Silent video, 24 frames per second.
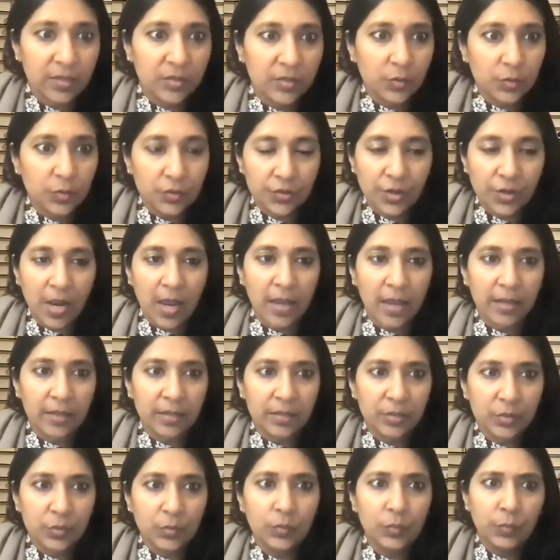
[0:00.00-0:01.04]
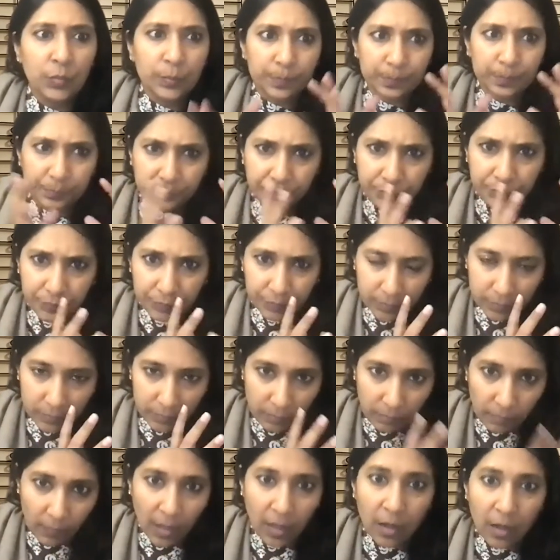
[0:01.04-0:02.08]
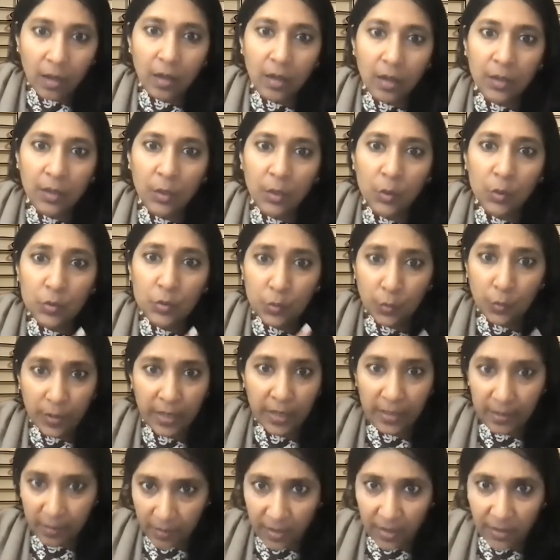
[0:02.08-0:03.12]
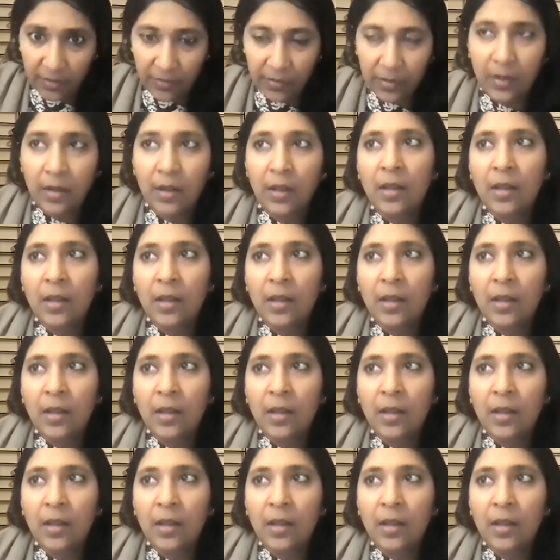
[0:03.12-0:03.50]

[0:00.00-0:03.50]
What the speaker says: So try to donate there.